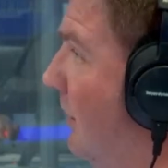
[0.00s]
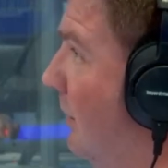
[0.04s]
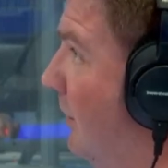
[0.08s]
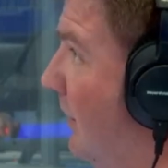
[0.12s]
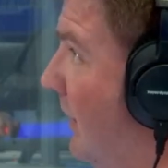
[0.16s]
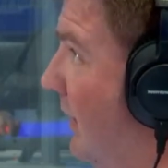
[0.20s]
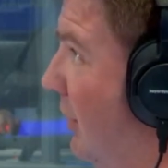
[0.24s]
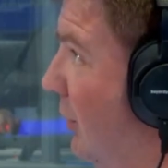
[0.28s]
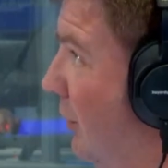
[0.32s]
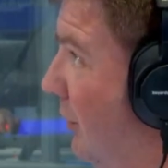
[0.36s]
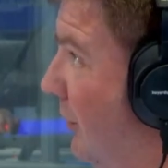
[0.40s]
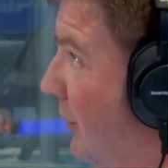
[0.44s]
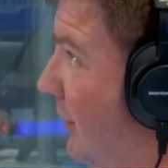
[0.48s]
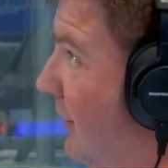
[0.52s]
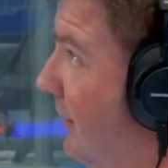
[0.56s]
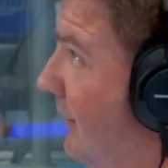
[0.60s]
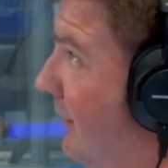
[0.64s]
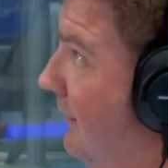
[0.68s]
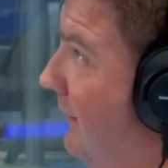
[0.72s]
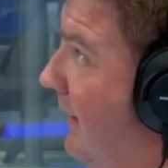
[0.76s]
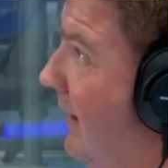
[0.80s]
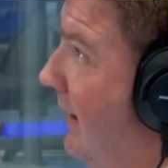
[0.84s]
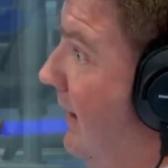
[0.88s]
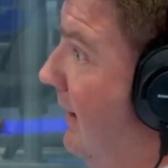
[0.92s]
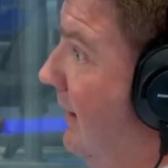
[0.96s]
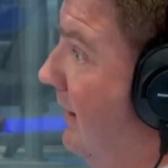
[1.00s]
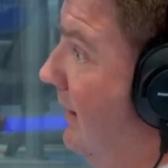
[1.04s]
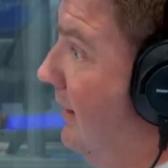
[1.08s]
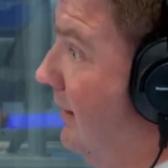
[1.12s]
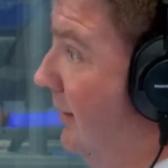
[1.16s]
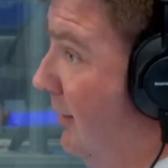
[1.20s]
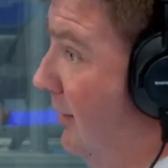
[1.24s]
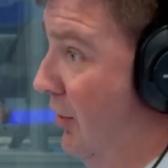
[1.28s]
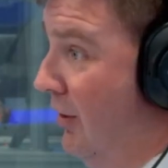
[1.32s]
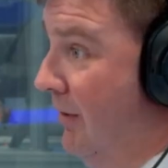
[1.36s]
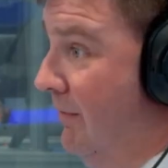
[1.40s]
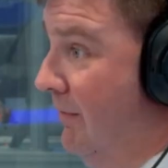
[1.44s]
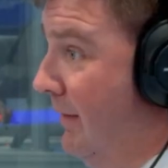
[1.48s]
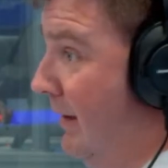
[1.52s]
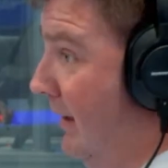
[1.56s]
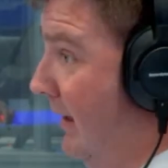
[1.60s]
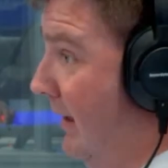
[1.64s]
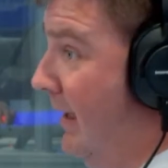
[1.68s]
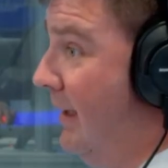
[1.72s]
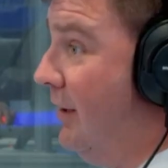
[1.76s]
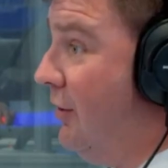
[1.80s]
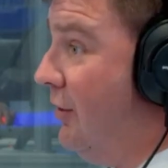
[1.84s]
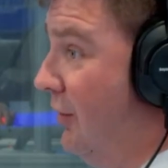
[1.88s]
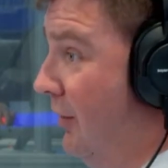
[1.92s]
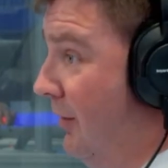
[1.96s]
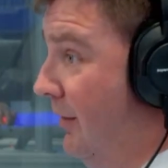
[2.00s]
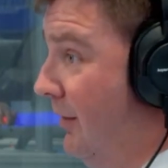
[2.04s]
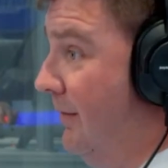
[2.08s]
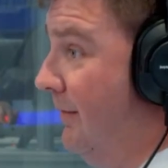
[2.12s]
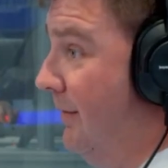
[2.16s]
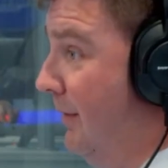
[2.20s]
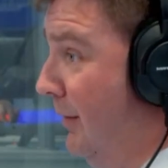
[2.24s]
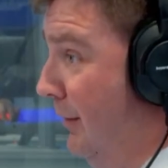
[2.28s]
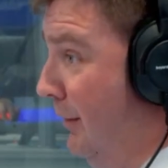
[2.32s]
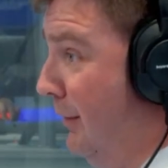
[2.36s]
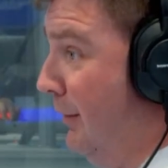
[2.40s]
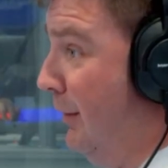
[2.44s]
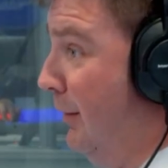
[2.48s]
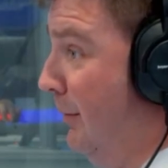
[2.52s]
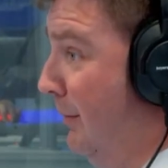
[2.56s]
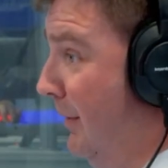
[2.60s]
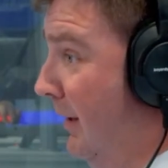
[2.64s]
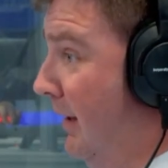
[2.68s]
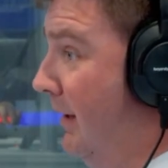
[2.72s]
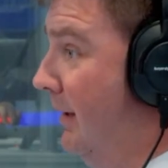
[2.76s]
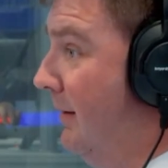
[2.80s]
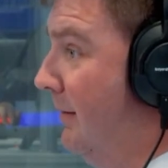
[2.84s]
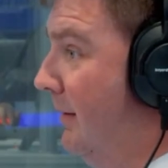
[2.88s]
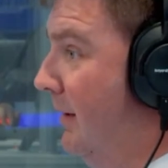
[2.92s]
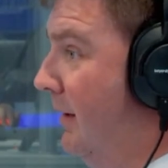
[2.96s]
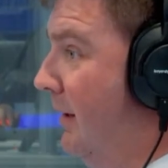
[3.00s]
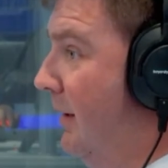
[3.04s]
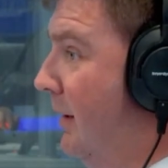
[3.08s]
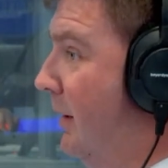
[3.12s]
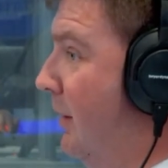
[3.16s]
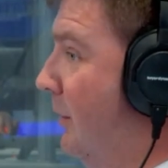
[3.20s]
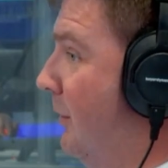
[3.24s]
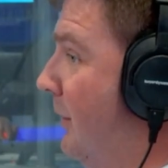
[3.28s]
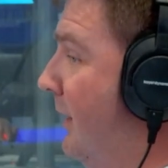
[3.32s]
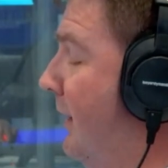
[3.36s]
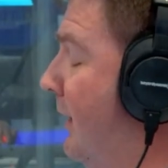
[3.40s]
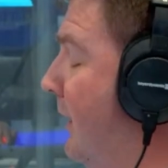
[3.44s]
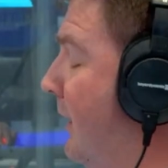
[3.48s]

we should have had a general election, arguably, when